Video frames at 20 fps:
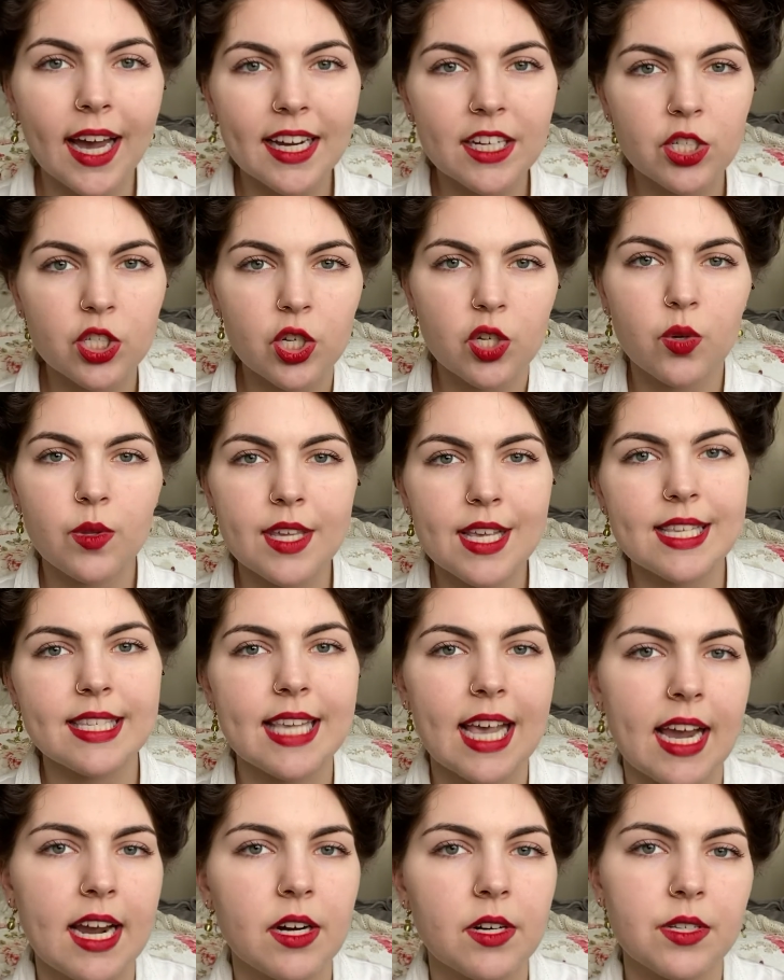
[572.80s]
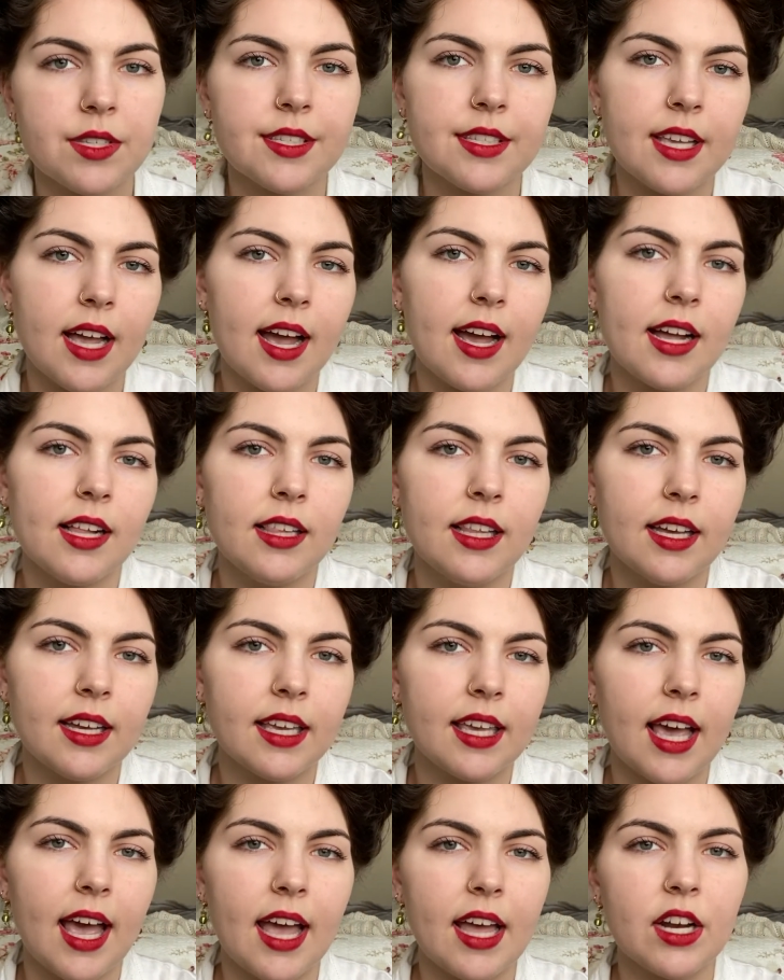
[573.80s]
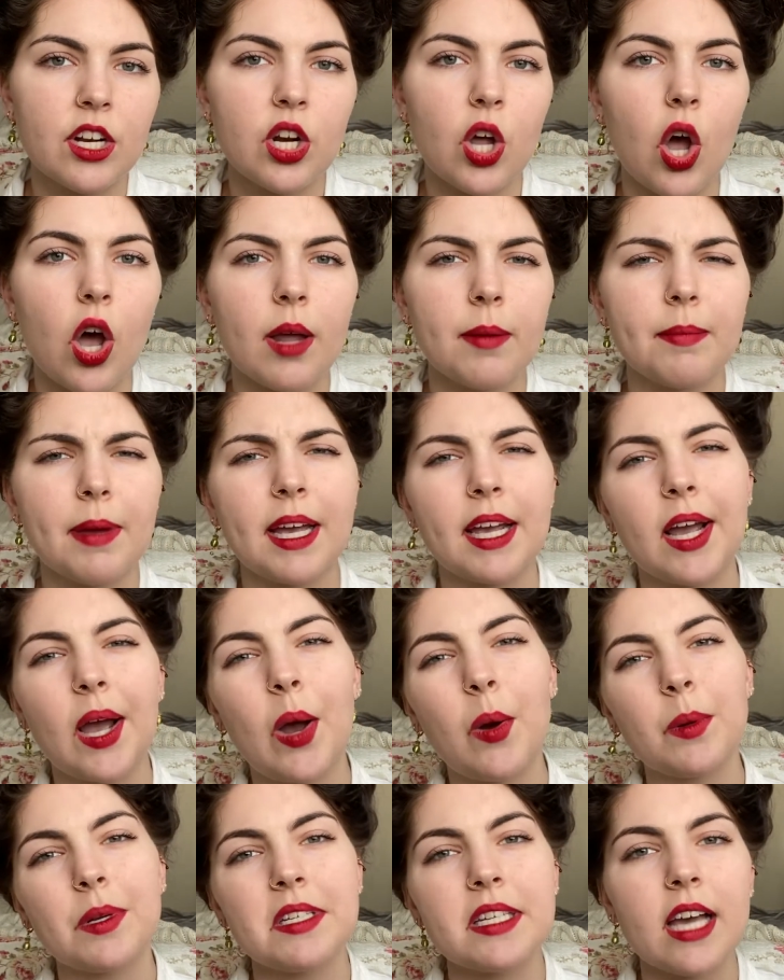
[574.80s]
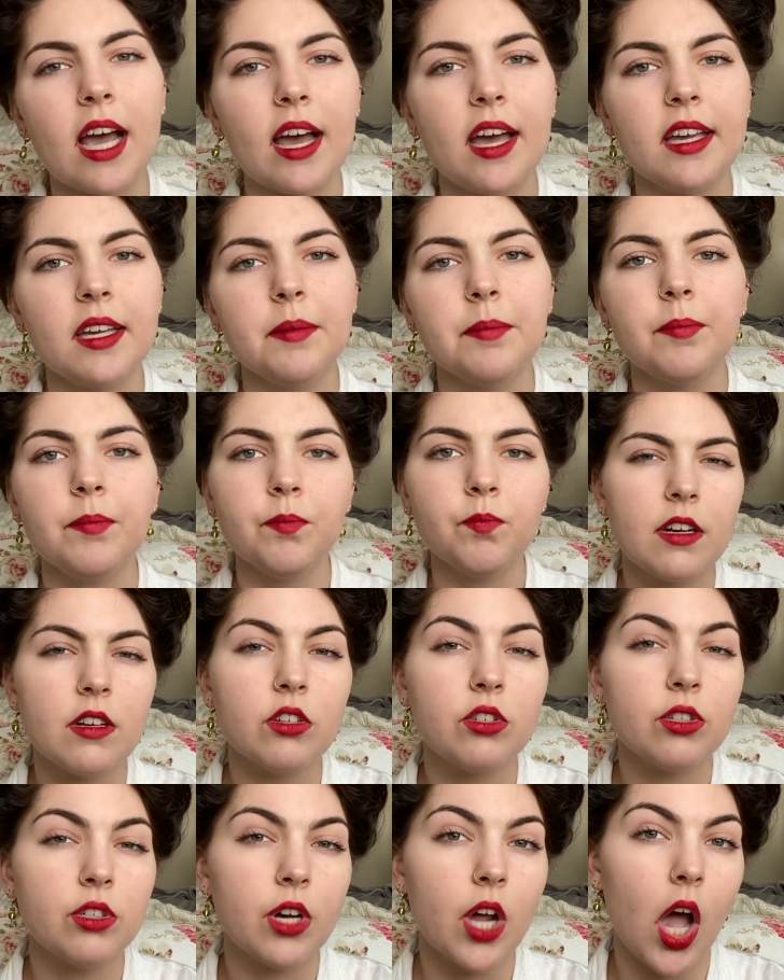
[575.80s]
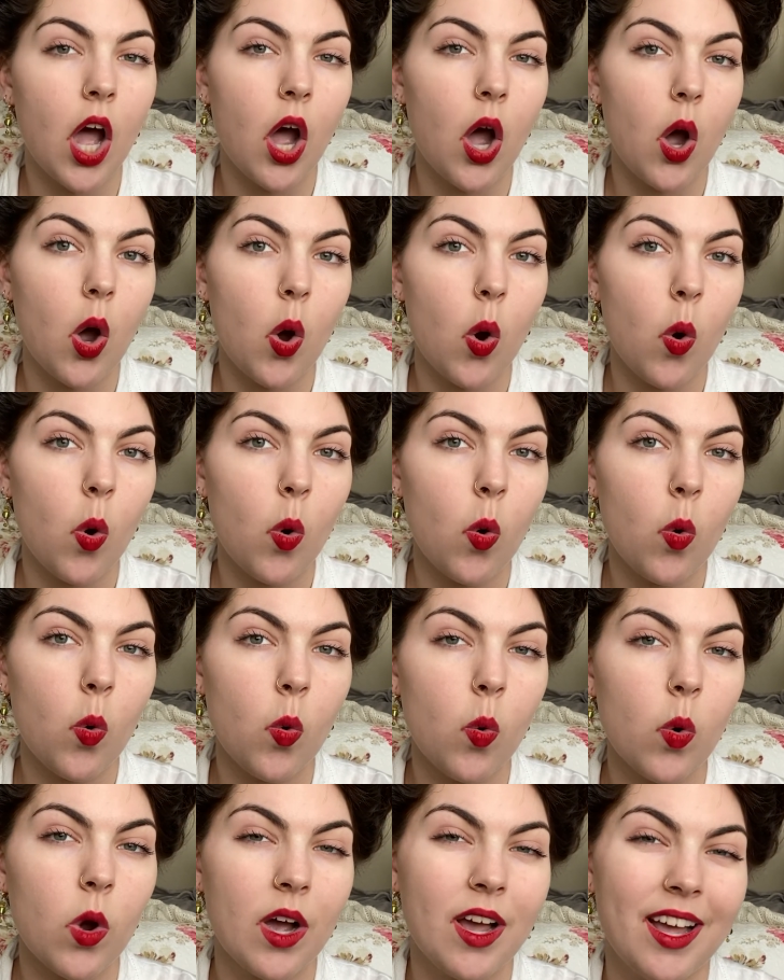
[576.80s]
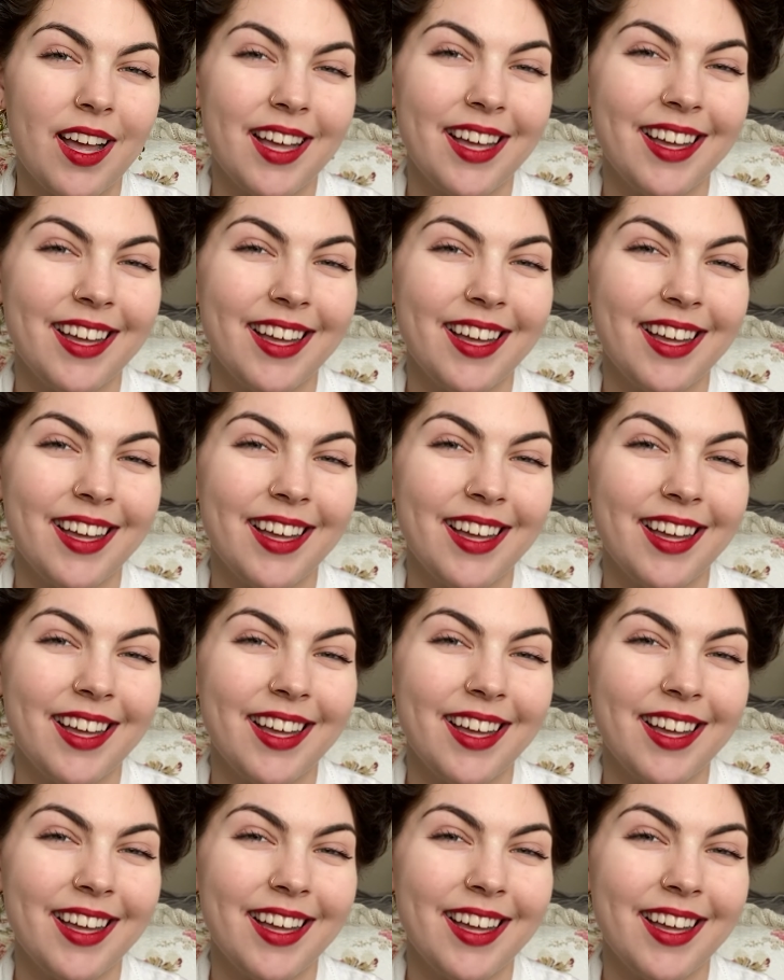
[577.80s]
I do this hairstyle again on my own time? No.